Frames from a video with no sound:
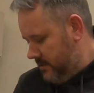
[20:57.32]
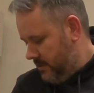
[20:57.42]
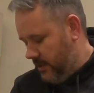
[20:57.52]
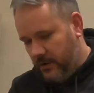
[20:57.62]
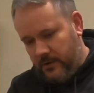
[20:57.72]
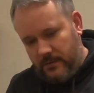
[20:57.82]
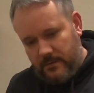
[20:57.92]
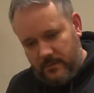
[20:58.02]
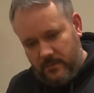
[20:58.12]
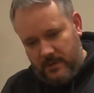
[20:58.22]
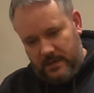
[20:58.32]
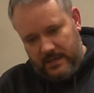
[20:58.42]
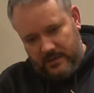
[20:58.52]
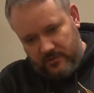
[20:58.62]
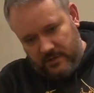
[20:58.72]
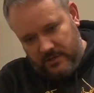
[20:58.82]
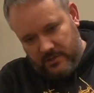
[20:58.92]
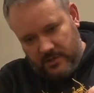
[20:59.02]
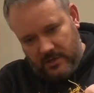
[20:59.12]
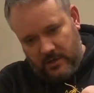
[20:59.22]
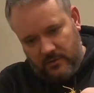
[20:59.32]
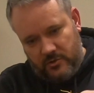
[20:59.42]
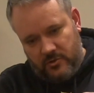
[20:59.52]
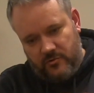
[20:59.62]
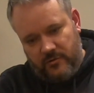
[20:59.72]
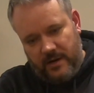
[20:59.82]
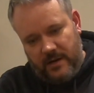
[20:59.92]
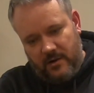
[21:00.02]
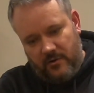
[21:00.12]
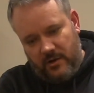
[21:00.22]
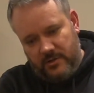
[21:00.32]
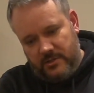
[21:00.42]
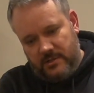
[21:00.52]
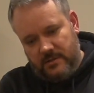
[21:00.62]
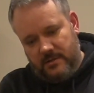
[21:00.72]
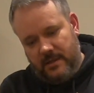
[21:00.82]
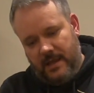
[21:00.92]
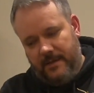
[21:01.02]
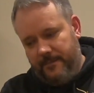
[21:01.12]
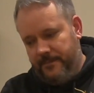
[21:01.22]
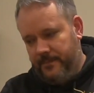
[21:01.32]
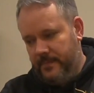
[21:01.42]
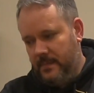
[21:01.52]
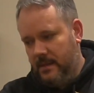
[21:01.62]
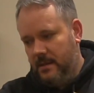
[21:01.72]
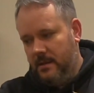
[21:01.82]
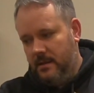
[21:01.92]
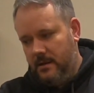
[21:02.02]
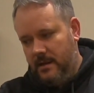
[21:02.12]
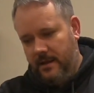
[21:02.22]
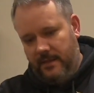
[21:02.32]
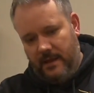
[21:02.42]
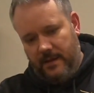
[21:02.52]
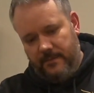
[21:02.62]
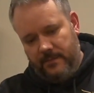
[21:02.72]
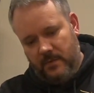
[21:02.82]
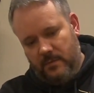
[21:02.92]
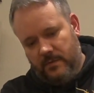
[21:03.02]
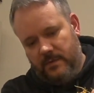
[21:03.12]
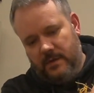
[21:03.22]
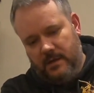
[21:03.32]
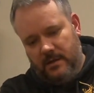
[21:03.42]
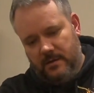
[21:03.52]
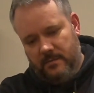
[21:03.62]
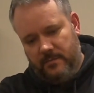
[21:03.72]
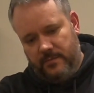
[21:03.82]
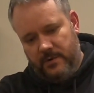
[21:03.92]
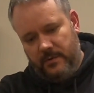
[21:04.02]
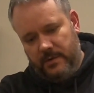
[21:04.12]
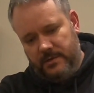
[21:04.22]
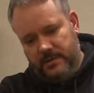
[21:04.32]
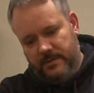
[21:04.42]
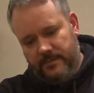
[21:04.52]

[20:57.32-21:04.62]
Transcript: So we're literally just going to go straight across that like that with the pruners,